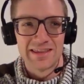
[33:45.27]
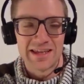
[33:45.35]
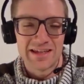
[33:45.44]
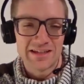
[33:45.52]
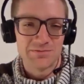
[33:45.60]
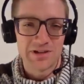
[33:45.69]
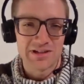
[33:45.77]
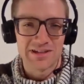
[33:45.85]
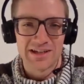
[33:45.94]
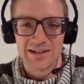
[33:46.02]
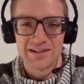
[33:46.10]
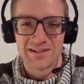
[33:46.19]
that gets me
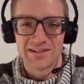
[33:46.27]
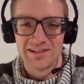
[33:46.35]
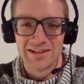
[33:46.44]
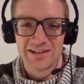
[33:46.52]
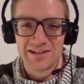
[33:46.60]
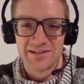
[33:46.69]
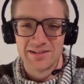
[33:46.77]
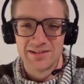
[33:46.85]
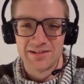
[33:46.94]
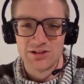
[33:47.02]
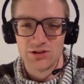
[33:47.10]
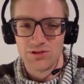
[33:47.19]
excited to like
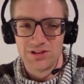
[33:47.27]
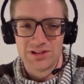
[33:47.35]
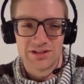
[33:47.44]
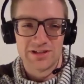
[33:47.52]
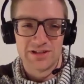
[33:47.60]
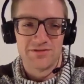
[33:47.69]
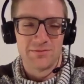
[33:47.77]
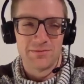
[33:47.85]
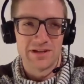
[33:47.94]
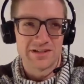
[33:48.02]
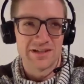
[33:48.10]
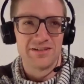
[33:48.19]
do all this stuff on
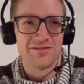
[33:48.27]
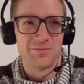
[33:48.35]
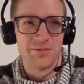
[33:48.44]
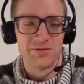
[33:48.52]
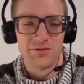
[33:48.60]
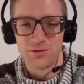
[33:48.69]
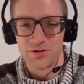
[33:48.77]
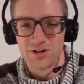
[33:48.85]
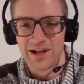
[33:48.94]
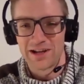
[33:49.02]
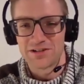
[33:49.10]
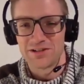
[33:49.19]
myself
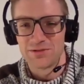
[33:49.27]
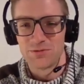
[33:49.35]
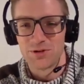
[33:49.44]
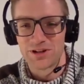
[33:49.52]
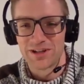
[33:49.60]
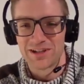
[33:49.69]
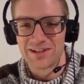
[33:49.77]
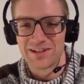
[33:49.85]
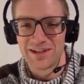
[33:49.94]
before actually working.